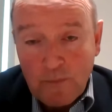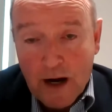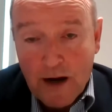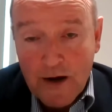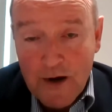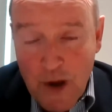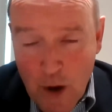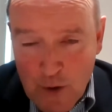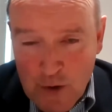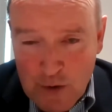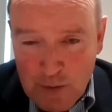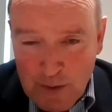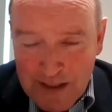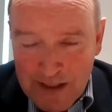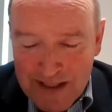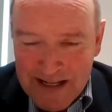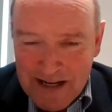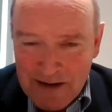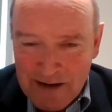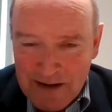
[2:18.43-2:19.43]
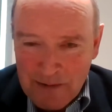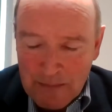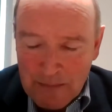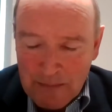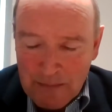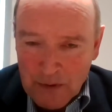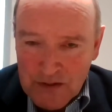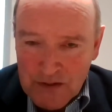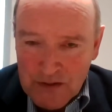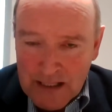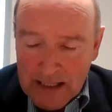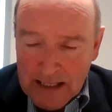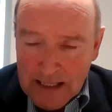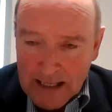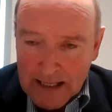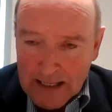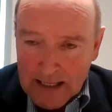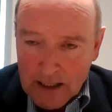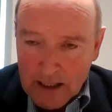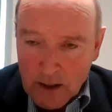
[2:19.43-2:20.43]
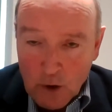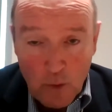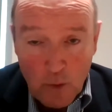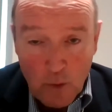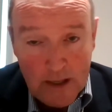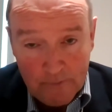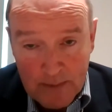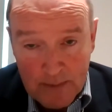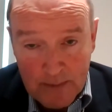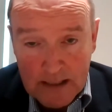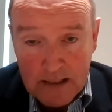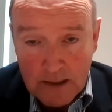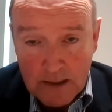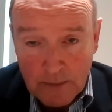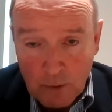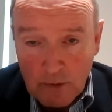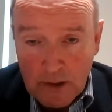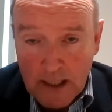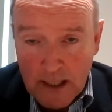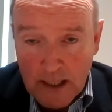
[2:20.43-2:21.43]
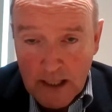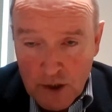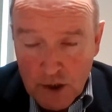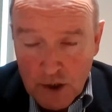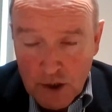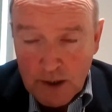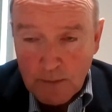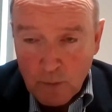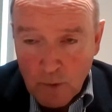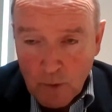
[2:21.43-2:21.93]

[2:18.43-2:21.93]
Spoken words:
are known to us here on An Post, who we have built up a relationship